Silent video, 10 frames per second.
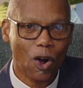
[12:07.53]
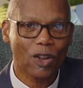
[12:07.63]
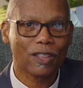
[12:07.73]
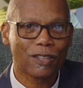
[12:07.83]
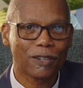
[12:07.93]

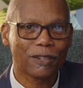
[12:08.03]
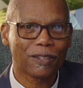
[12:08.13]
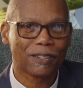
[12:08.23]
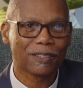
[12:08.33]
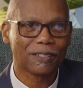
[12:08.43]

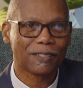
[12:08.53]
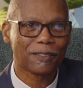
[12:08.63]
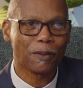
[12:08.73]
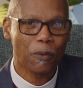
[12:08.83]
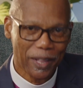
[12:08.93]
under
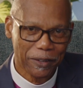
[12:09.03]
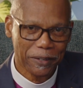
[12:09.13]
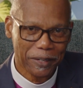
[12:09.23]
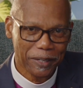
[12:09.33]
the weather.